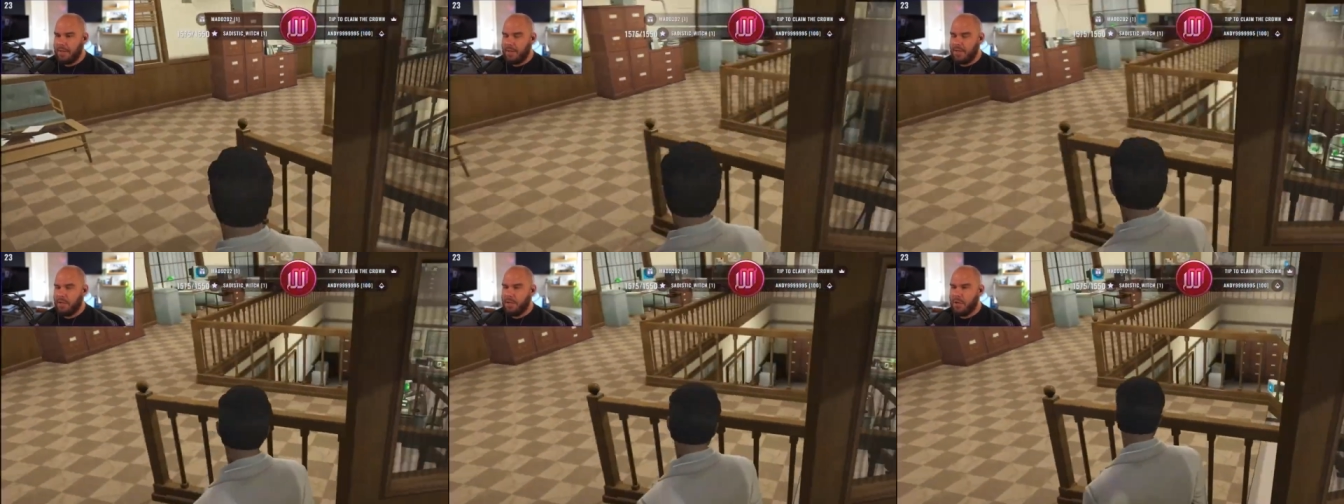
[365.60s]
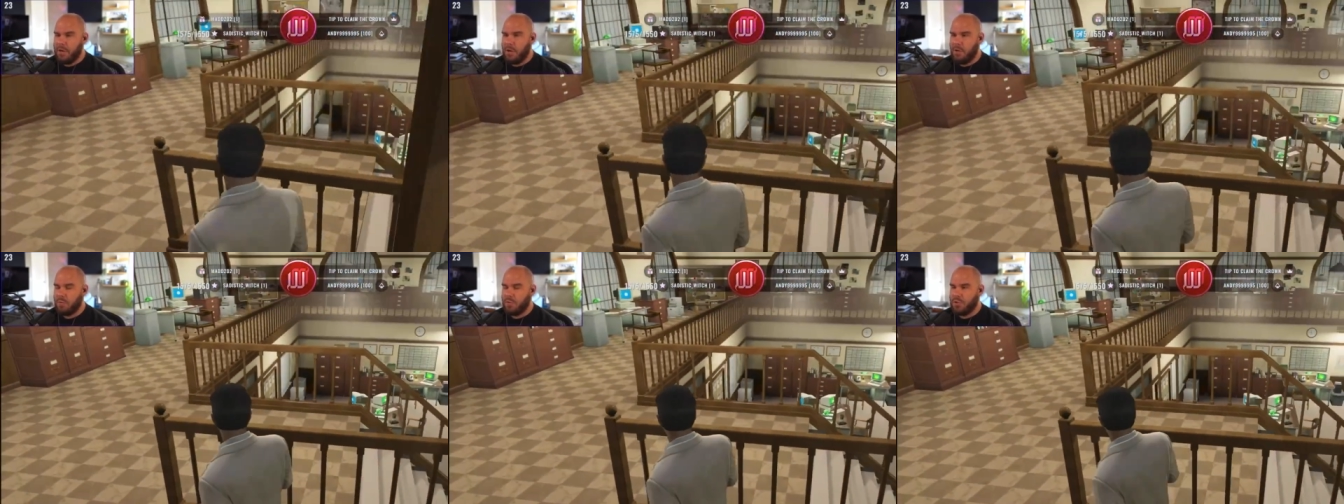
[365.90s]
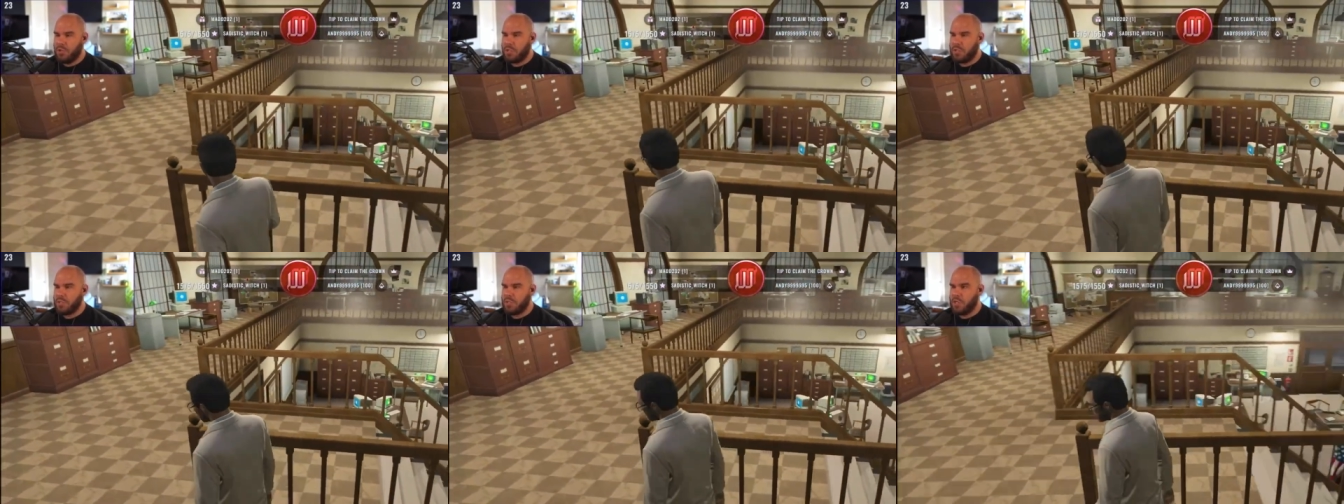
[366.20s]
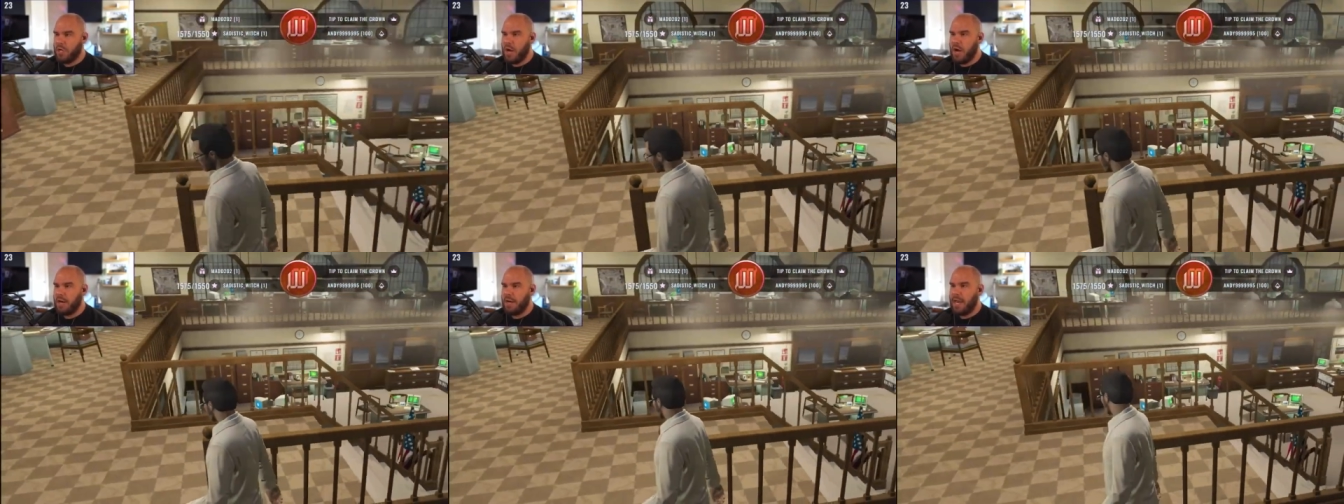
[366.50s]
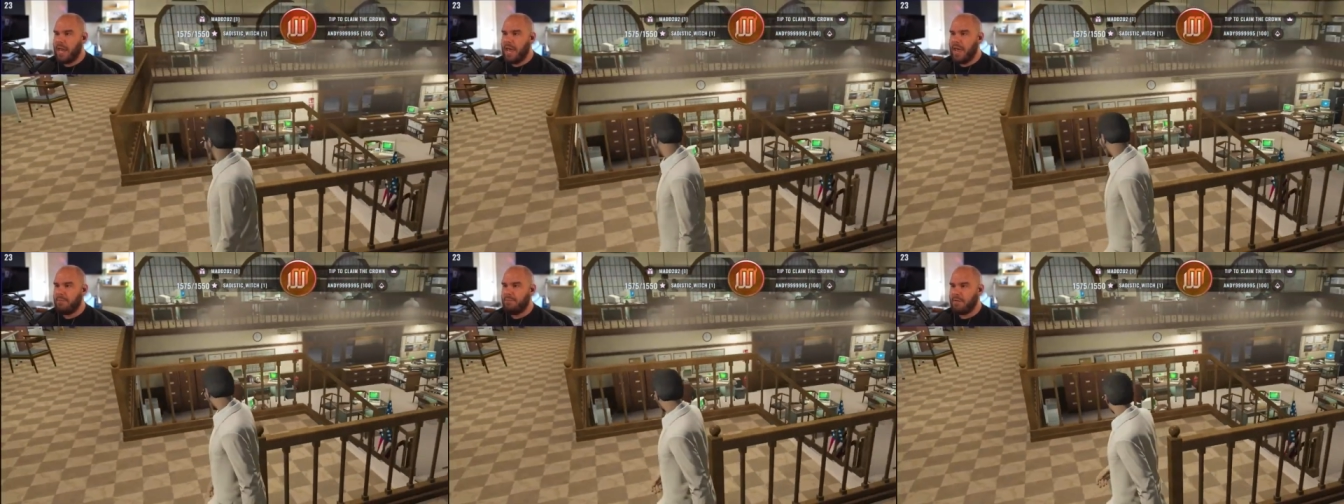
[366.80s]
you know, just not
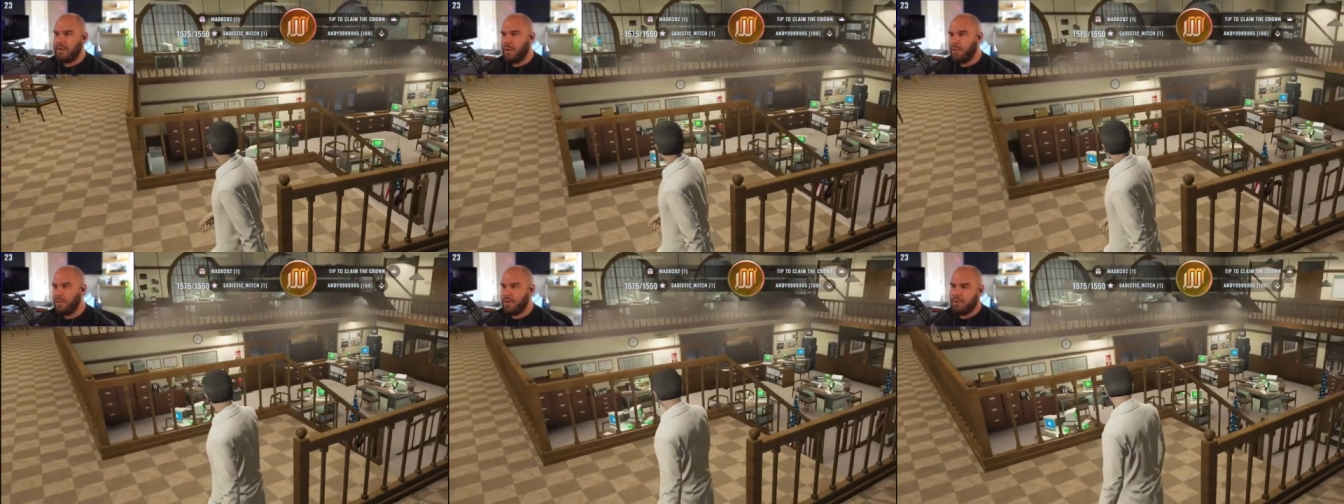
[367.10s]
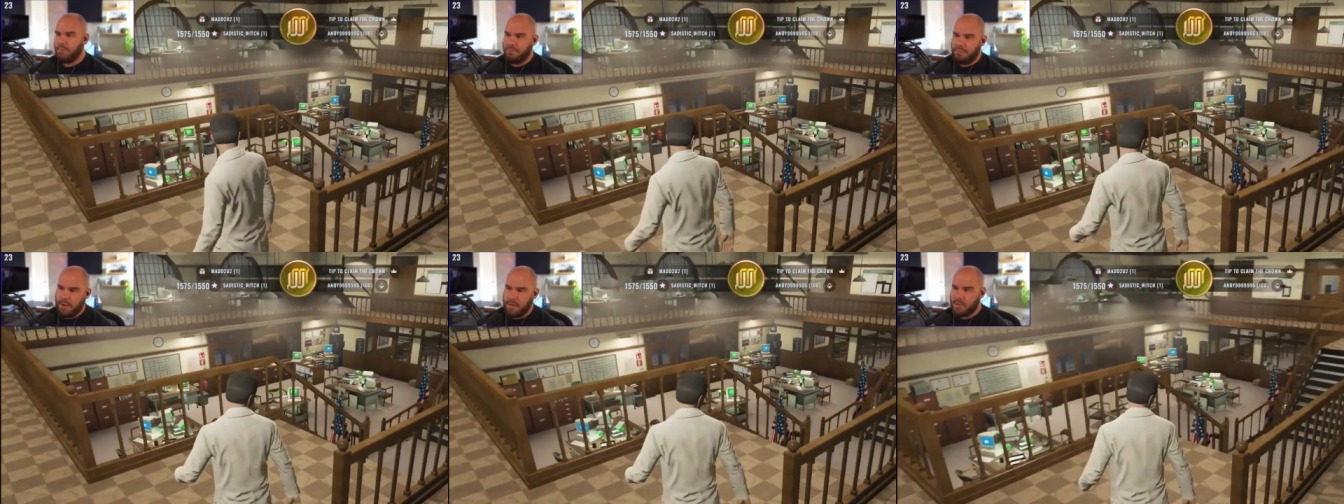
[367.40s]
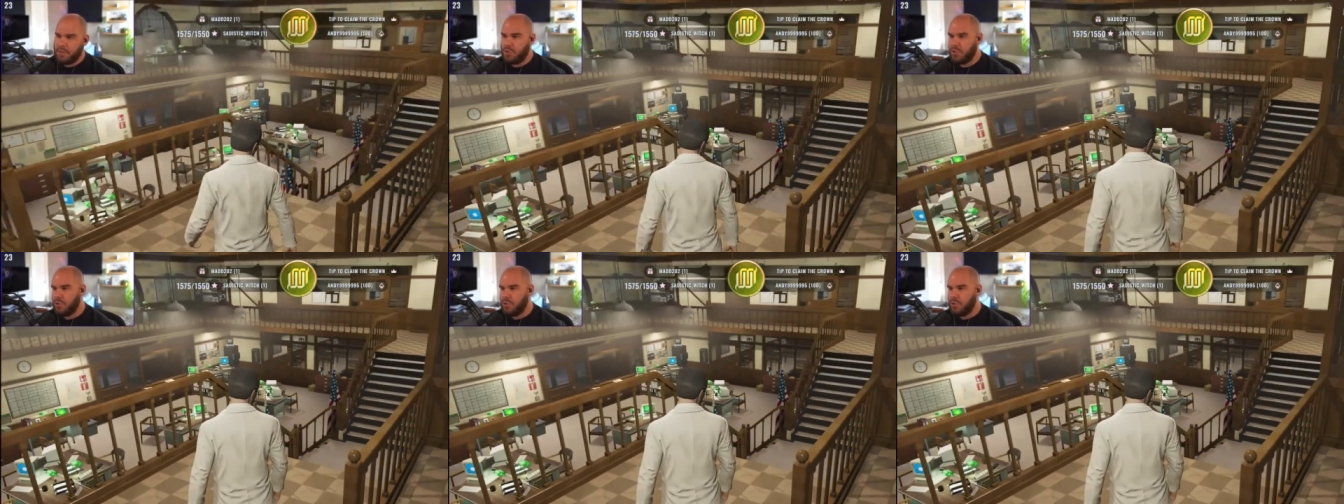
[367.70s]
have anything affect